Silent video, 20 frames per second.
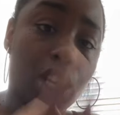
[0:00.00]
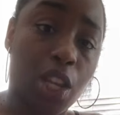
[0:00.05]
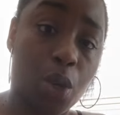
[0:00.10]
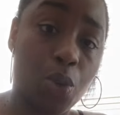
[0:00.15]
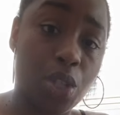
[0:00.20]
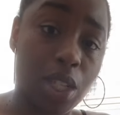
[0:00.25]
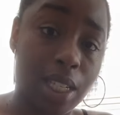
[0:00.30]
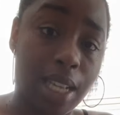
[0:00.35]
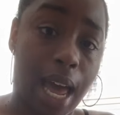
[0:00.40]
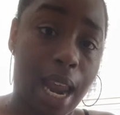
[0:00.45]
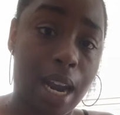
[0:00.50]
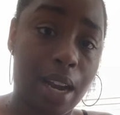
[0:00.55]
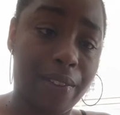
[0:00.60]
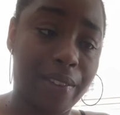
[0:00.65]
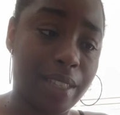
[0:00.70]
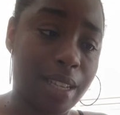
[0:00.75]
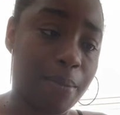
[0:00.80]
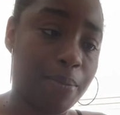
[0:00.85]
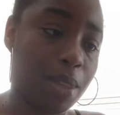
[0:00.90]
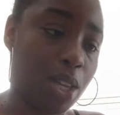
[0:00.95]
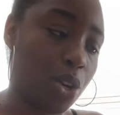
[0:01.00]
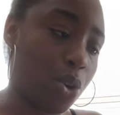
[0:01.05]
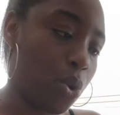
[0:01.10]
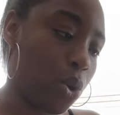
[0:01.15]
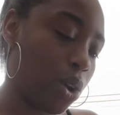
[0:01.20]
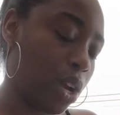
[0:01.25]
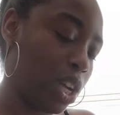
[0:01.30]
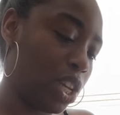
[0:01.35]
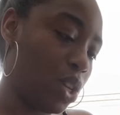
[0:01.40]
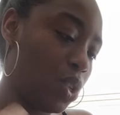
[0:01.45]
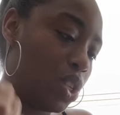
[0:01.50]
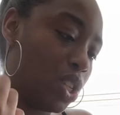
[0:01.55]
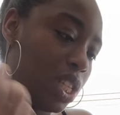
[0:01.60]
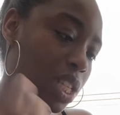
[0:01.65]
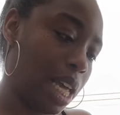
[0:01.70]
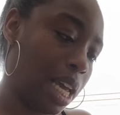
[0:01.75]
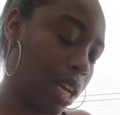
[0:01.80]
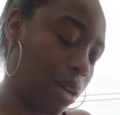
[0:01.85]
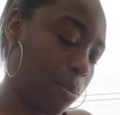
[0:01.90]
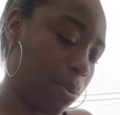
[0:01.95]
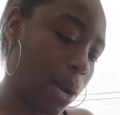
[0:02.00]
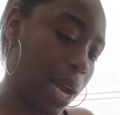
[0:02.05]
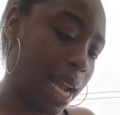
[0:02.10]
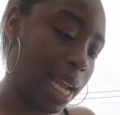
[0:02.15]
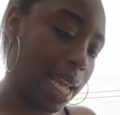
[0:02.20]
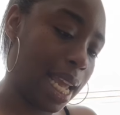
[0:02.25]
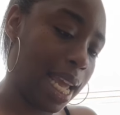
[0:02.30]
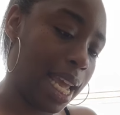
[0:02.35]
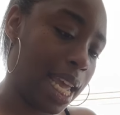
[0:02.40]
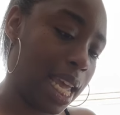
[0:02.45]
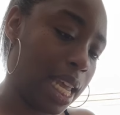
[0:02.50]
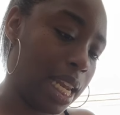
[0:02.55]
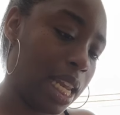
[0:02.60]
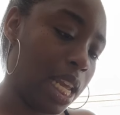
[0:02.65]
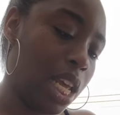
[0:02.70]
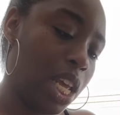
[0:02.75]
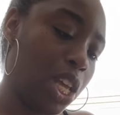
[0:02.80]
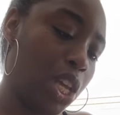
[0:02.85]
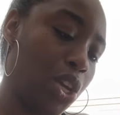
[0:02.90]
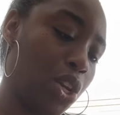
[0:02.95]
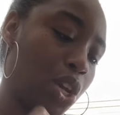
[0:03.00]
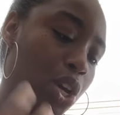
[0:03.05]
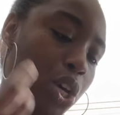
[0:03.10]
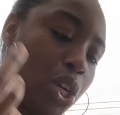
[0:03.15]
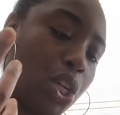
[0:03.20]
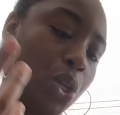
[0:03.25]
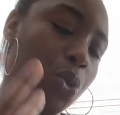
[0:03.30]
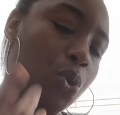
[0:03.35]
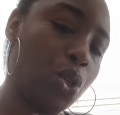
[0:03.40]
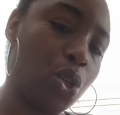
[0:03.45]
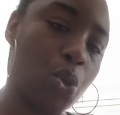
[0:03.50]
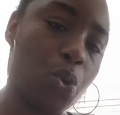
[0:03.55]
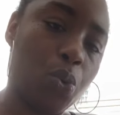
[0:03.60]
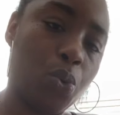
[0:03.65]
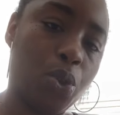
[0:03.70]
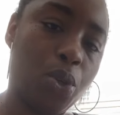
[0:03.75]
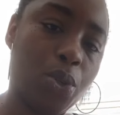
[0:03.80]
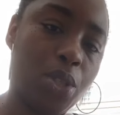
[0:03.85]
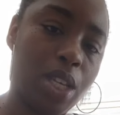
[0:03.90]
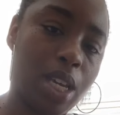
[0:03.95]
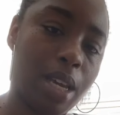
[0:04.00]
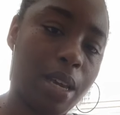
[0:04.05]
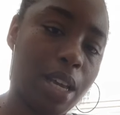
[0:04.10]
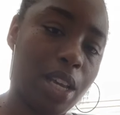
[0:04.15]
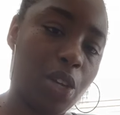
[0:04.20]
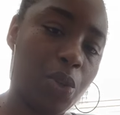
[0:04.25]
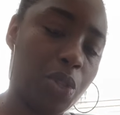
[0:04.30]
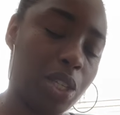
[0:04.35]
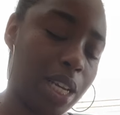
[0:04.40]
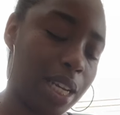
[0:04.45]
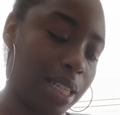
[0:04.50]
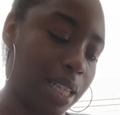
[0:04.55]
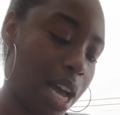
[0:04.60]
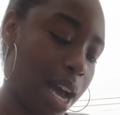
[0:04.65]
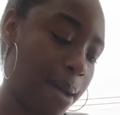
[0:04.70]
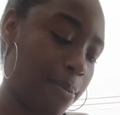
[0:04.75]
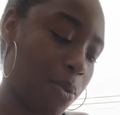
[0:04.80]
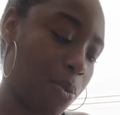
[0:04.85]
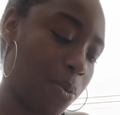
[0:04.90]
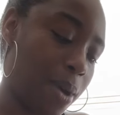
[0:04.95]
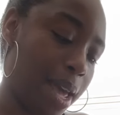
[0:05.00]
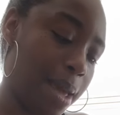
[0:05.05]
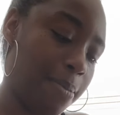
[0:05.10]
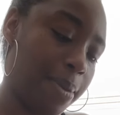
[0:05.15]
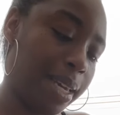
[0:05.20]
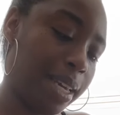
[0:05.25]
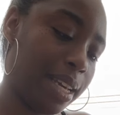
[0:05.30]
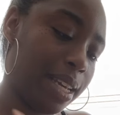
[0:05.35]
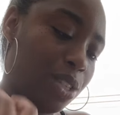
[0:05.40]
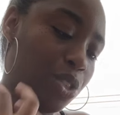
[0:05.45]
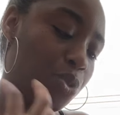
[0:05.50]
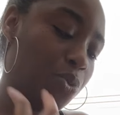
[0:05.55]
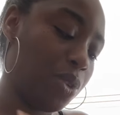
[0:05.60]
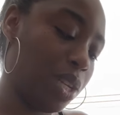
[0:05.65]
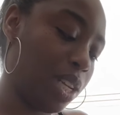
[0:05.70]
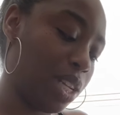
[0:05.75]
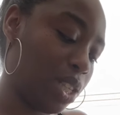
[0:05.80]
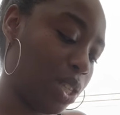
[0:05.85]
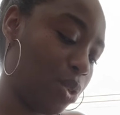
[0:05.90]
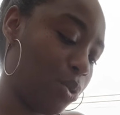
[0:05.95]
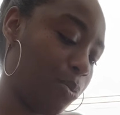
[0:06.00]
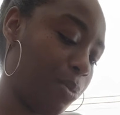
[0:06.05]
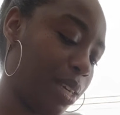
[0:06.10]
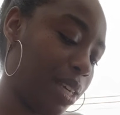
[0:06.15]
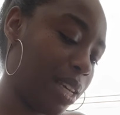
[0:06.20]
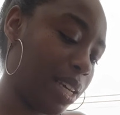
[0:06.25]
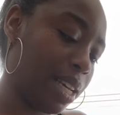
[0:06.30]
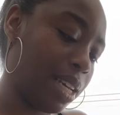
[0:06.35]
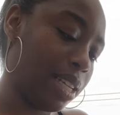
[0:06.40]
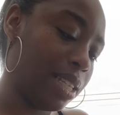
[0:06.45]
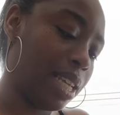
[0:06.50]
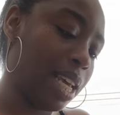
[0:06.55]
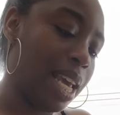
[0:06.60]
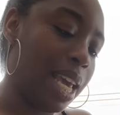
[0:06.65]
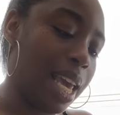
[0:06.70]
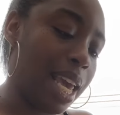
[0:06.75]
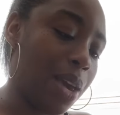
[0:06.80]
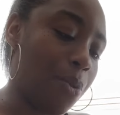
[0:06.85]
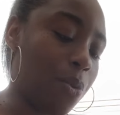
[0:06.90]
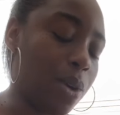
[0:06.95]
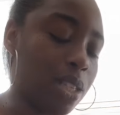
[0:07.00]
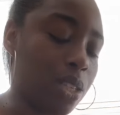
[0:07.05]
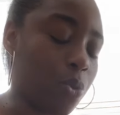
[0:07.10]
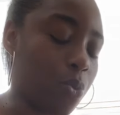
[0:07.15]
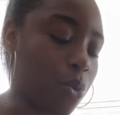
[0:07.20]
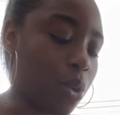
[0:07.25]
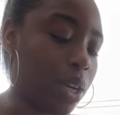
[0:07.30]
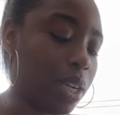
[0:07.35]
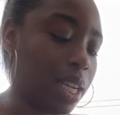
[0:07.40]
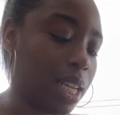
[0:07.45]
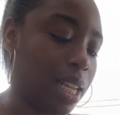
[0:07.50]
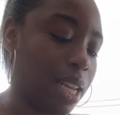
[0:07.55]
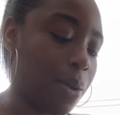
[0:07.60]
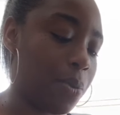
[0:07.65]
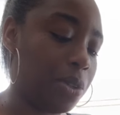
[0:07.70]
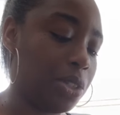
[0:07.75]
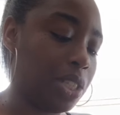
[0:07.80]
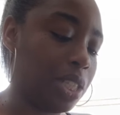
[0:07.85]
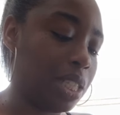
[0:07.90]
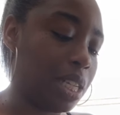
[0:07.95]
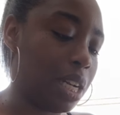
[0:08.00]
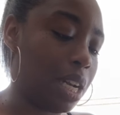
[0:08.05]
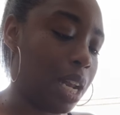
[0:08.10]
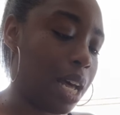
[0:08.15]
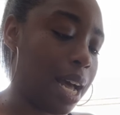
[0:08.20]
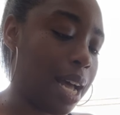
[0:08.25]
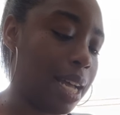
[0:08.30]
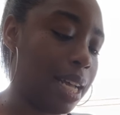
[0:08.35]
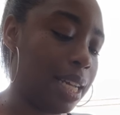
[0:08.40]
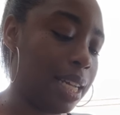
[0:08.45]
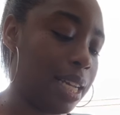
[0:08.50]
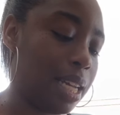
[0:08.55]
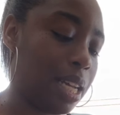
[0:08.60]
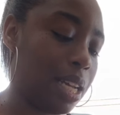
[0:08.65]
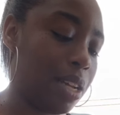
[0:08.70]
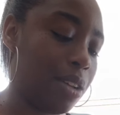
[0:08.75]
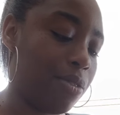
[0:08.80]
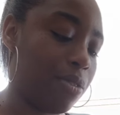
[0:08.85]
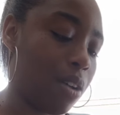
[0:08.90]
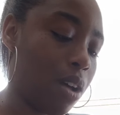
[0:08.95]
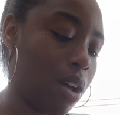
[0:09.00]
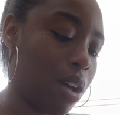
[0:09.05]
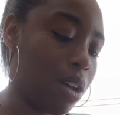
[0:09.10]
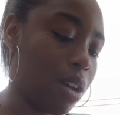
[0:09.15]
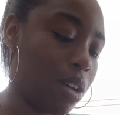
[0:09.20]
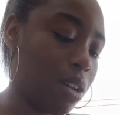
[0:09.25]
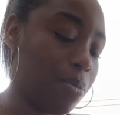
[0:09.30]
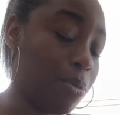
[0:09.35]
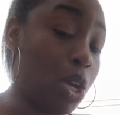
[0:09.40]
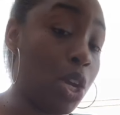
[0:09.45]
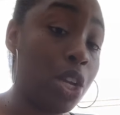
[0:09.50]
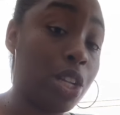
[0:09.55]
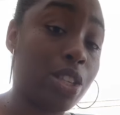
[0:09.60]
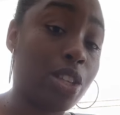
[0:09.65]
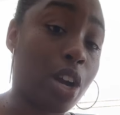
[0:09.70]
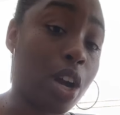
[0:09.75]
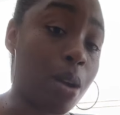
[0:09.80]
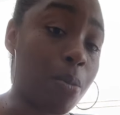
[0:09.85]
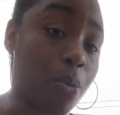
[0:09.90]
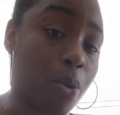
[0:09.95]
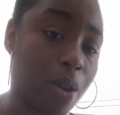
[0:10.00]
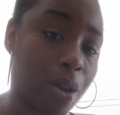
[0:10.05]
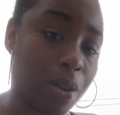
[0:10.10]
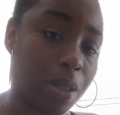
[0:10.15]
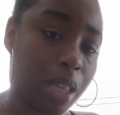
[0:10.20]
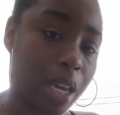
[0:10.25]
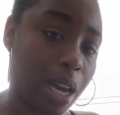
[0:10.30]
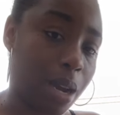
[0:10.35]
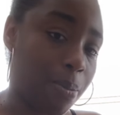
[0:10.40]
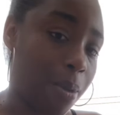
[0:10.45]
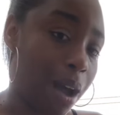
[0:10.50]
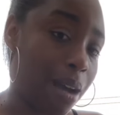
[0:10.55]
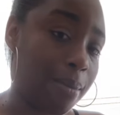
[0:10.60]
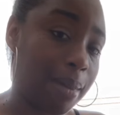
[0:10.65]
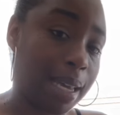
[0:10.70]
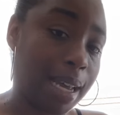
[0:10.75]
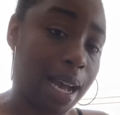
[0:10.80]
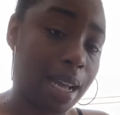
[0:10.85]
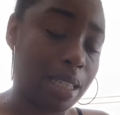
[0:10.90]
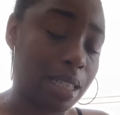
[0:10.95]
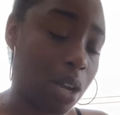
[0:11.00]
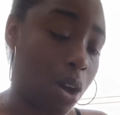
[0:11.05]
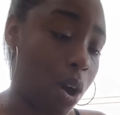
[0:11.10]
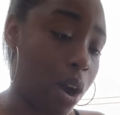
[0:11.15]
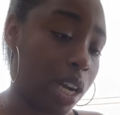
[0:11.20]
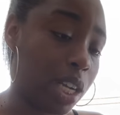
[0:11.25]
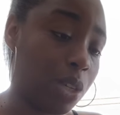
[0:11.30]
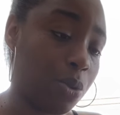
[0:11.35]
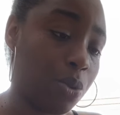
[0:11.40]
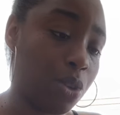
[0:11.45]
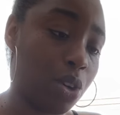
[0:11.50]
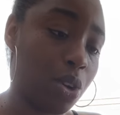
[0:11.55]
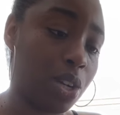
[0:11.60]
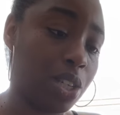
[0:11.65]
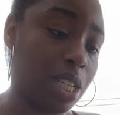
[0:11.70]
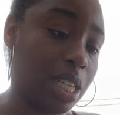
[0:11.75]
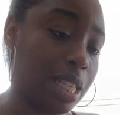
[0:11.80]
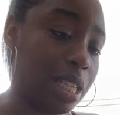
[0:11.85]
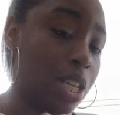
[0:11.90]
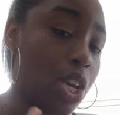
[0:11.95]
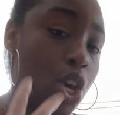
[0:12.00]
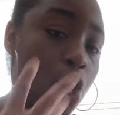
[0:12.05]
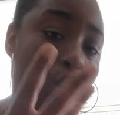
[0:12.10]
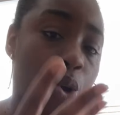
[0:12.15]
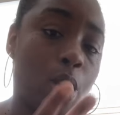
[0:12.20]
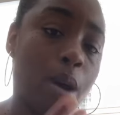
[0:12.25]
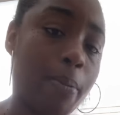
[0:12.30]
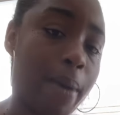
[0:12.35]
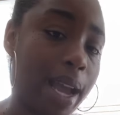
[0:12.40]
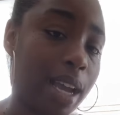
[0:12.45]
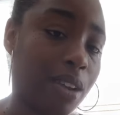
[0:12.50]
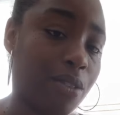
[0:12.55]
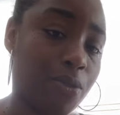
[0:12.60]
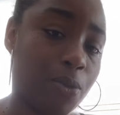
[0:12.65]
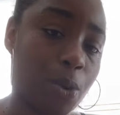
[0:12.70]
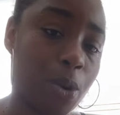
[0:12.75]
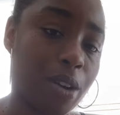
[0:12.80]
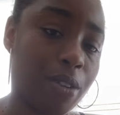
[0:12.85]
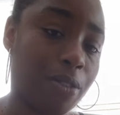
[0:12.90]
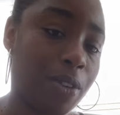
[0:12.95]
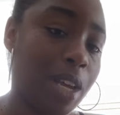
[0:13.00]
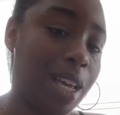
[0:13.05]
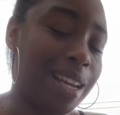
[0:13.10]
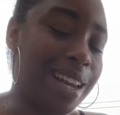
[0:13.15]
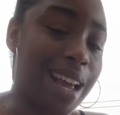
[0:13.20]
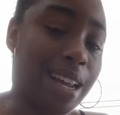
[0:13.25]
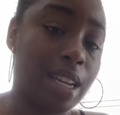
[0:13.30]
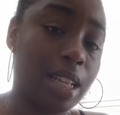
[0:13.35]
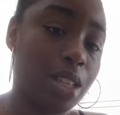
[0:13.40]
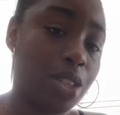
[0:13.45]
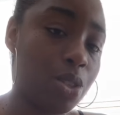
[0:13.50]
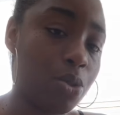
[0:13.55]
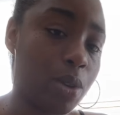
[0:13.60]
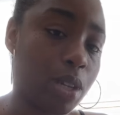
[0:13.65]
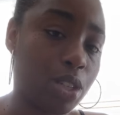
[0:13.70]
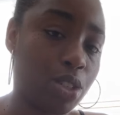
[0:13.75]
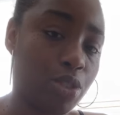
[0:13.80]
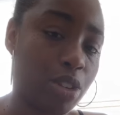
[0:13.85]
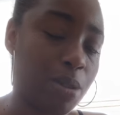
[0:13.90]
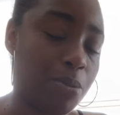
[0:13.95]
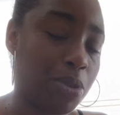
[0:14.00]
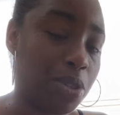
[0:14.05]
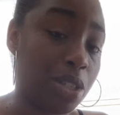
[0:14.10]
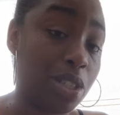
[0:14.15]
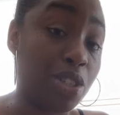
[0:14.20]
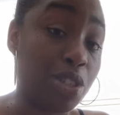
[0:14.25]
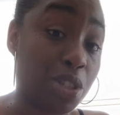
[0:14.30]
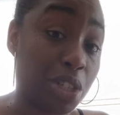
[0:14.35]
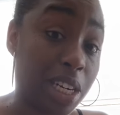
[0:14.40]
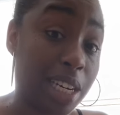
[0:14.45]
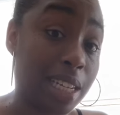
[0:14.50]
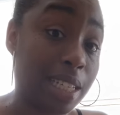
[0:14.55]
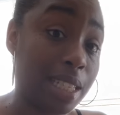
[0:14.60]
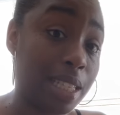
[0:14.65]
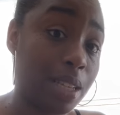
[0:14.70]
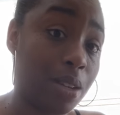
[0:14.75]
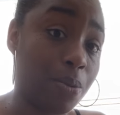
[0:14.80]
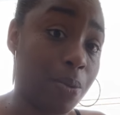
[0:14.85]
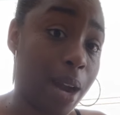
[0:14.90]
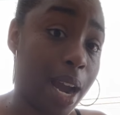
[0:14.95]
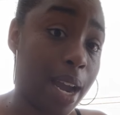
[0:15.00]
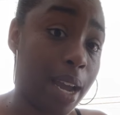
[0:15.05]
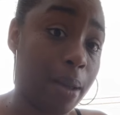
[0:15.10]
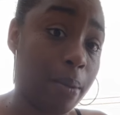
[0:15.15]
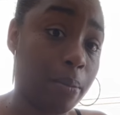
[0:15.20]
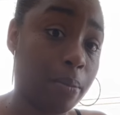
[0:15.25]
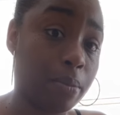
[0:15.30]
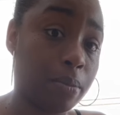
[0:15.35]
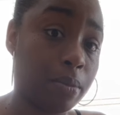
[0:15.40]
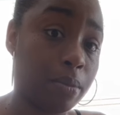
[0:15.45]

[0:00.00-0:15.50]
you just got out of something or you just took a break and you know you you you took you took time away because you needed to because it wasn't working. There was just a lot of um, turmoil there, probably constant arguing or just going back and forth. Not nothing too extreme, but just stress, right?